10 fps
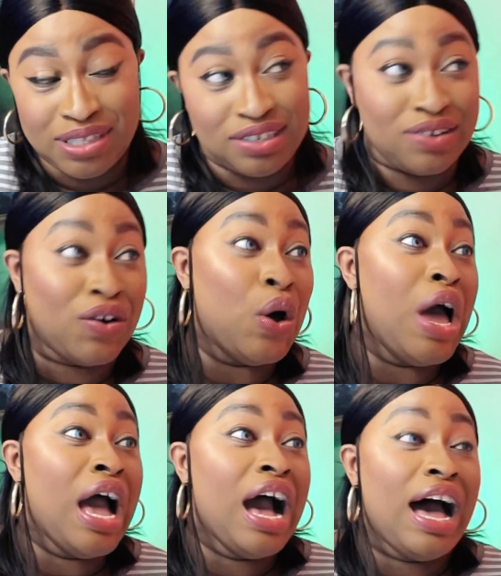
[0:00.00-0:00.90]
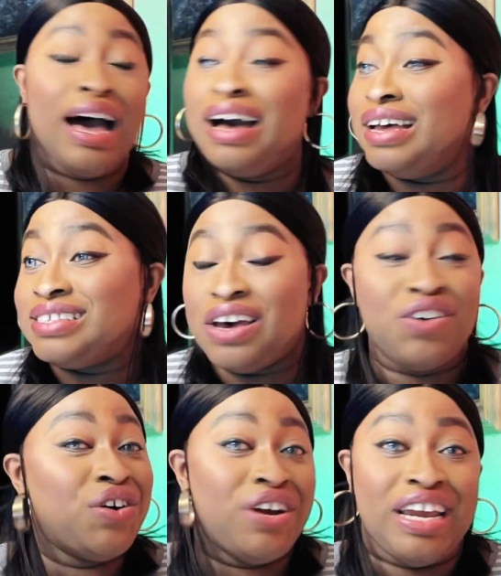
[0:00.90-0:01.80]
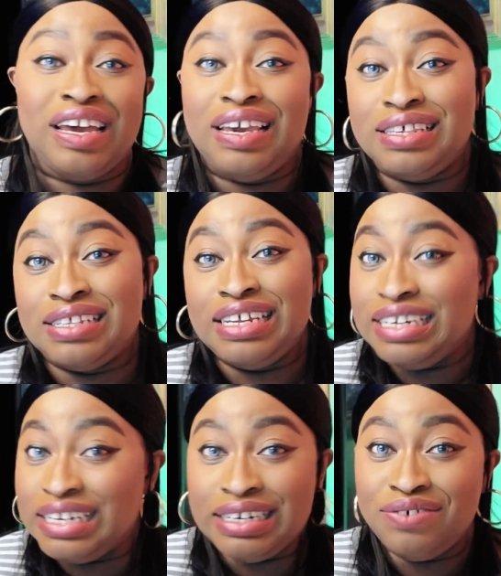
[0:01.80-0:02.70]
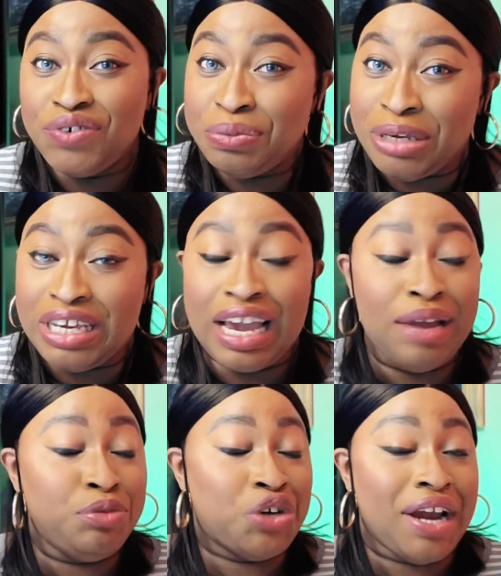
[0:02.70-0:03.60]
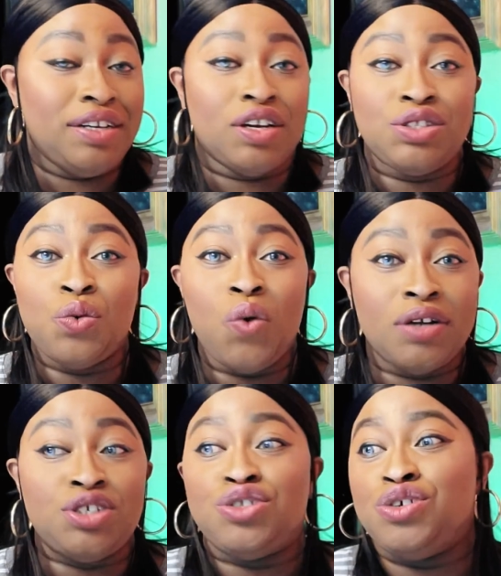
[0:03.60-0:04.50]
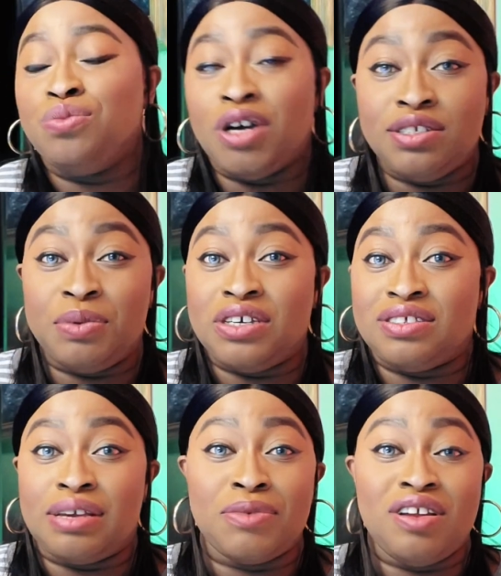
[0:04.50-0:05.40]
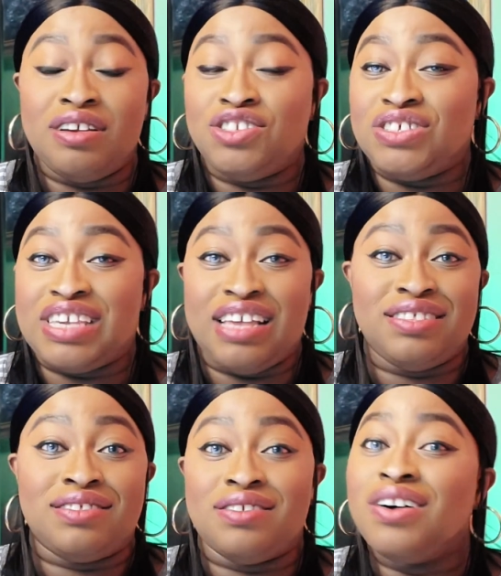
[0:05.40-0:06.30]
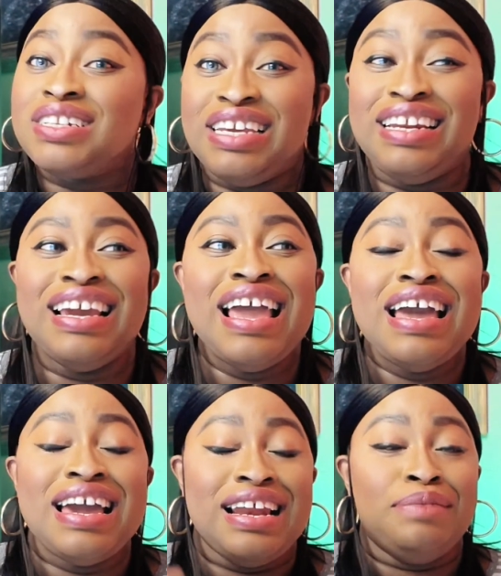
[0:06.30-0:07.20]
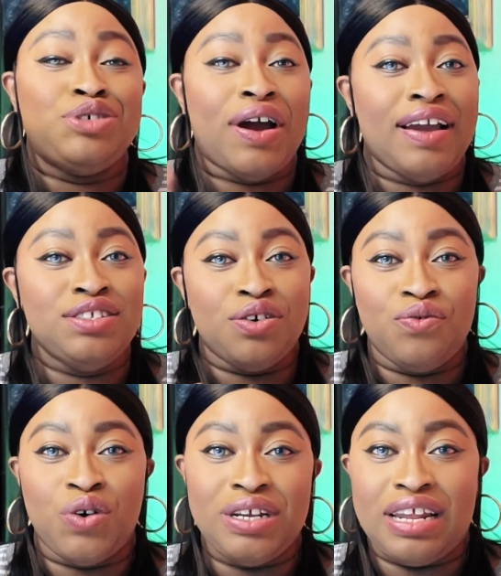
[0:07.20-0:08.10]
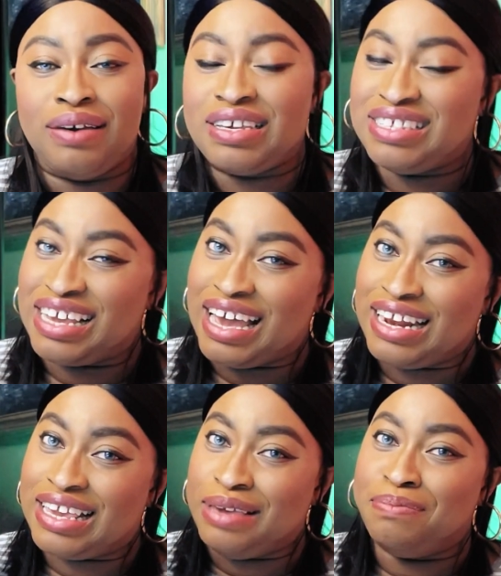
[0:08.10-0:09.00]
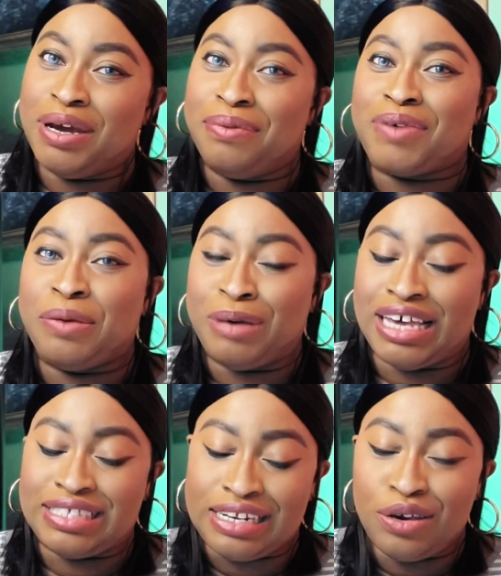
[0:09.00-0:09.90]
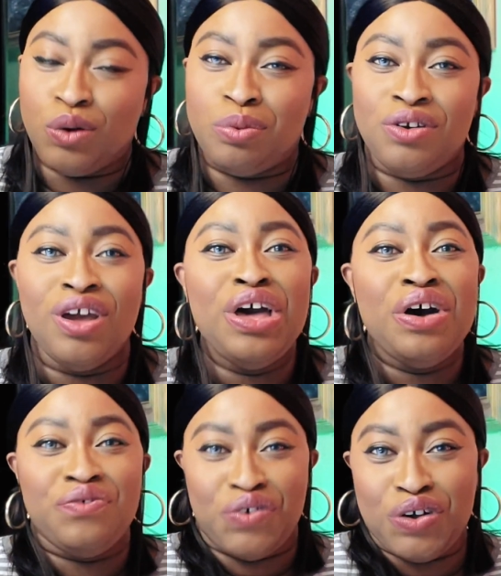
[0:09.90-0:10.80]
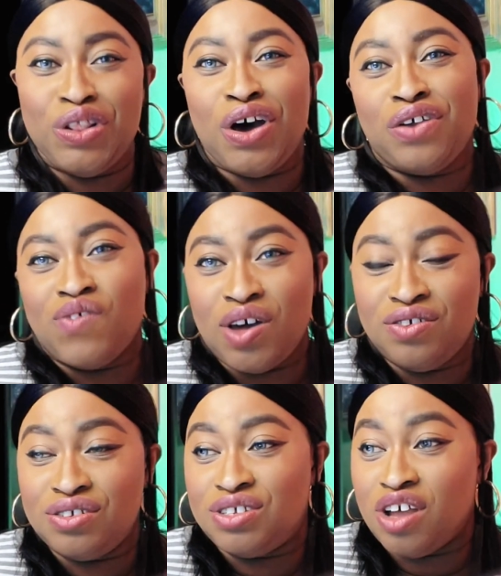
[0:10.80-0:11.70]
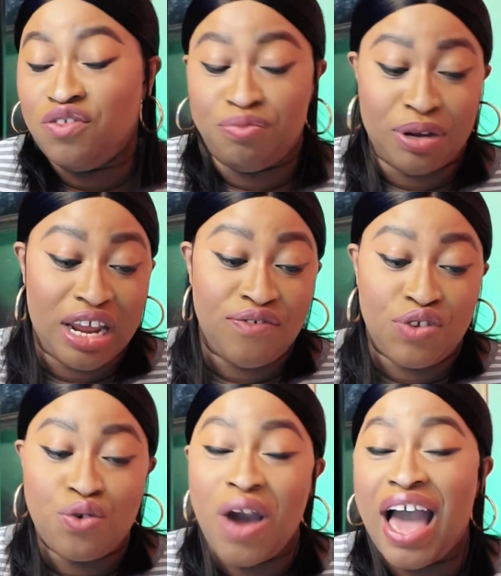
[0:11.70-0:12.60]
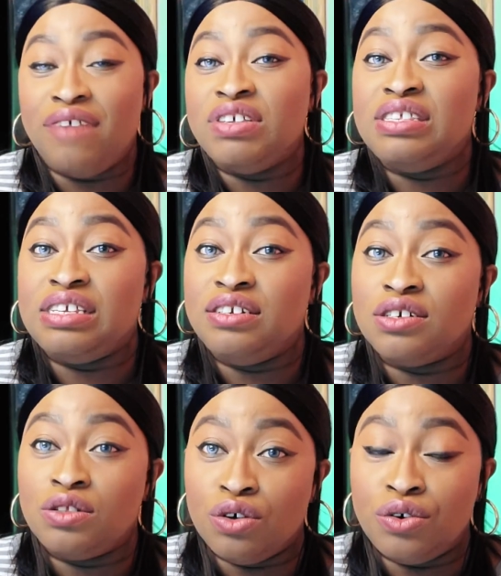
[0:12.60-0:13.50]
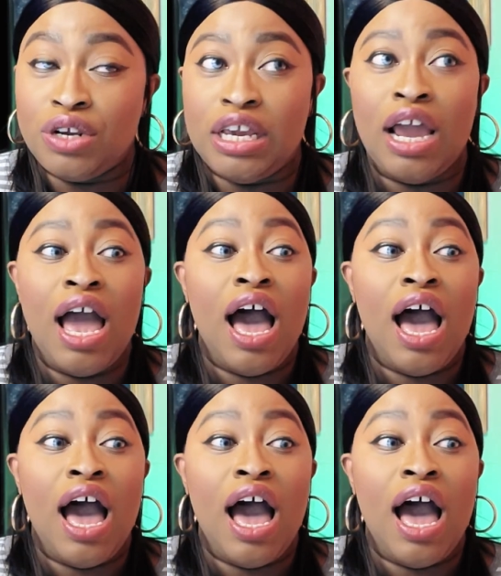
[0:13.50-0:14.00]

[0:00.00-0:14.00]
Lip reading: So South Korea is leading for me. I'm trying not to watch too much because I'm gonna just get sucked in, and I'm trying to avoid that because I gotta keep my capacity open for a lot of other stuff. But if you haven't seen The Glory,